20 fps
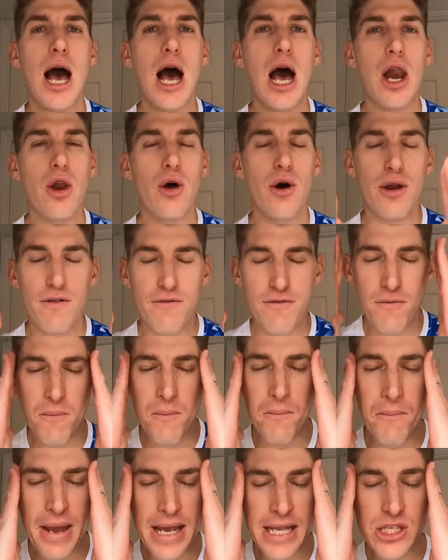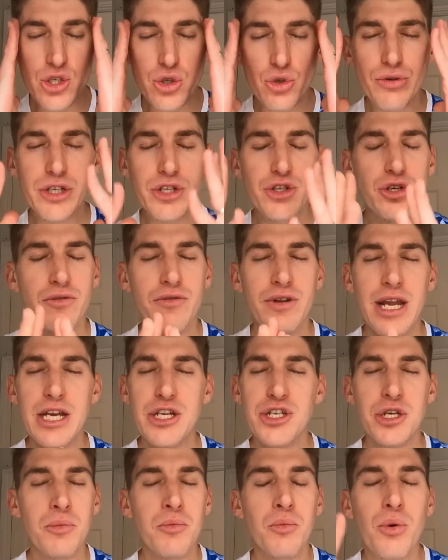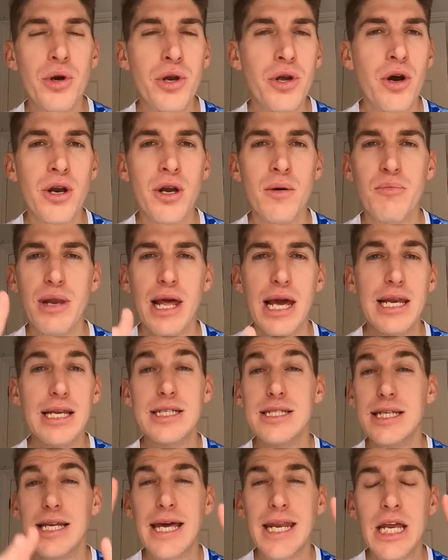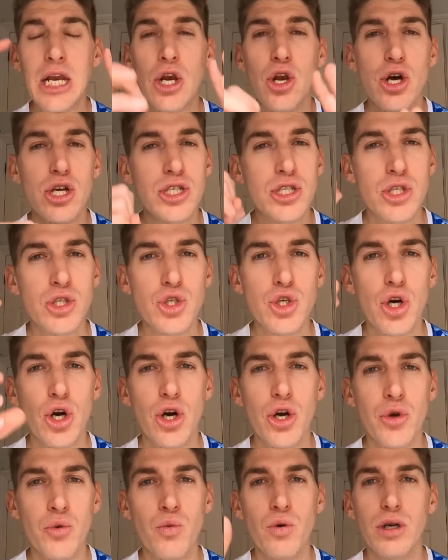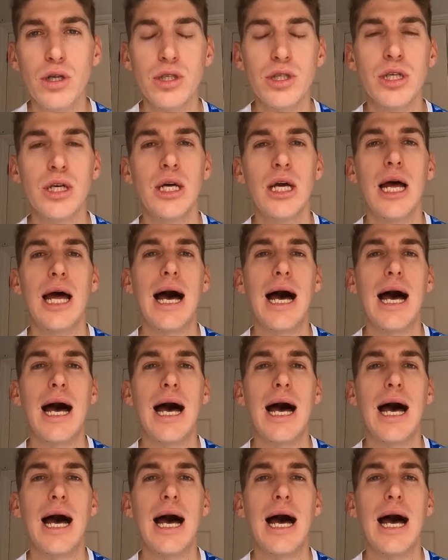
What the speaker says: a lot of mental rejuvenation, putting on a playlist, getting lost into your own world,